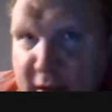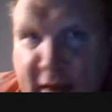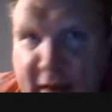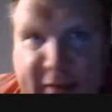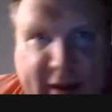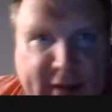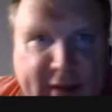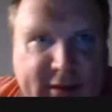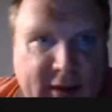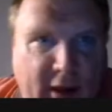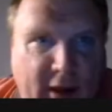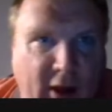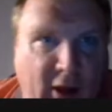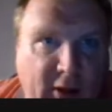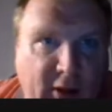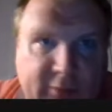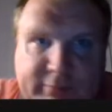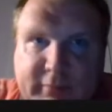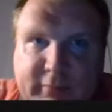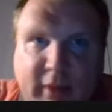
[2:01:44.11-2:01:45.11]
And that's
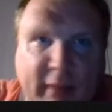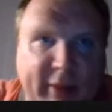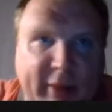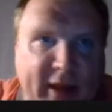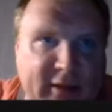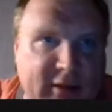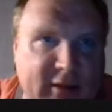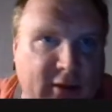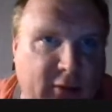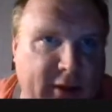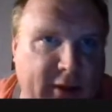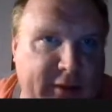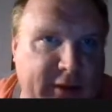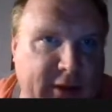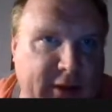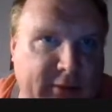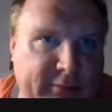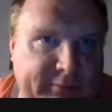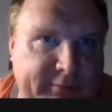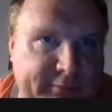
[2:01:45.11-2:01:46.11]
all. Am I still with
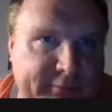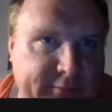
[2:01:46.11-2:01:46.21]
you?